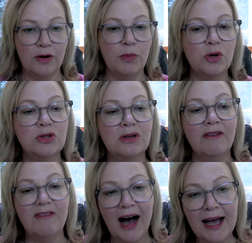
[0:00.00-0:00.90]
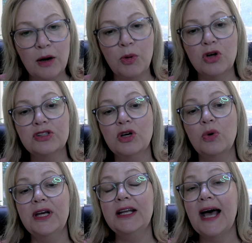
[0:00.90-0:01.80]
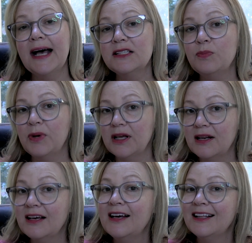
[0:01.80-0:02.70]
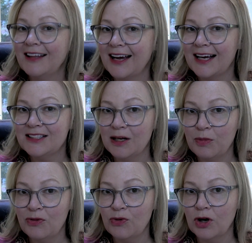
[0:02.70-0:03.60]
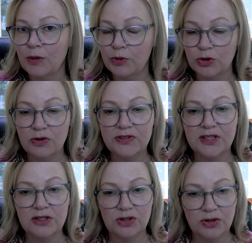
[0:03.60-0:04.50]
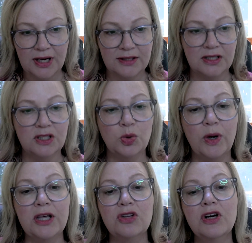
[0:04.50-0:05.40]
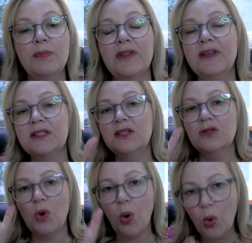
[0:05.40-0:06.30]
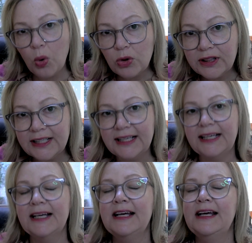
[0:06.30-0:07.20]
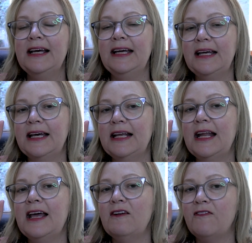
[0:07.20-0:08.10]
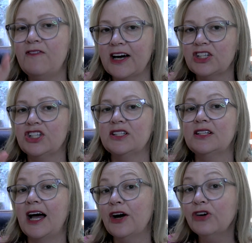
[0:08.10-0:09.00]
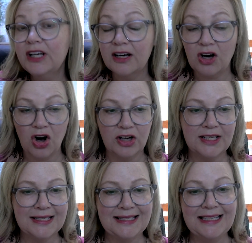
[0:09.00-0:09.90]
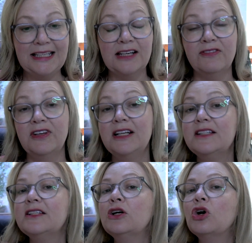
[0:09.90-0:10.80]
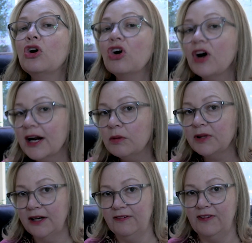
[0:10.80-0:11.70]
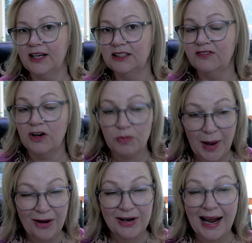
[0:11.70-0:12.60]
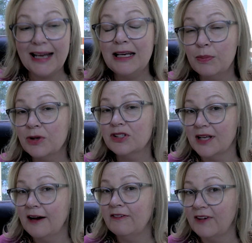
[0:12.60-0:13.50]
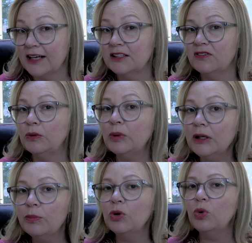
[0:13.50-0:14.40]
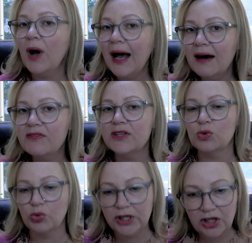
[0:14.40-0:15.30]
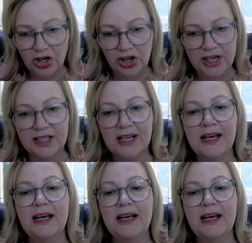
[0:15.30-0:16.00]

their most viable. So it has been, like I said before, approved since 2023, but this is only in infectious diarrhea called C. diff. It is incredibly effective, about 90% effective in people who have this recurrent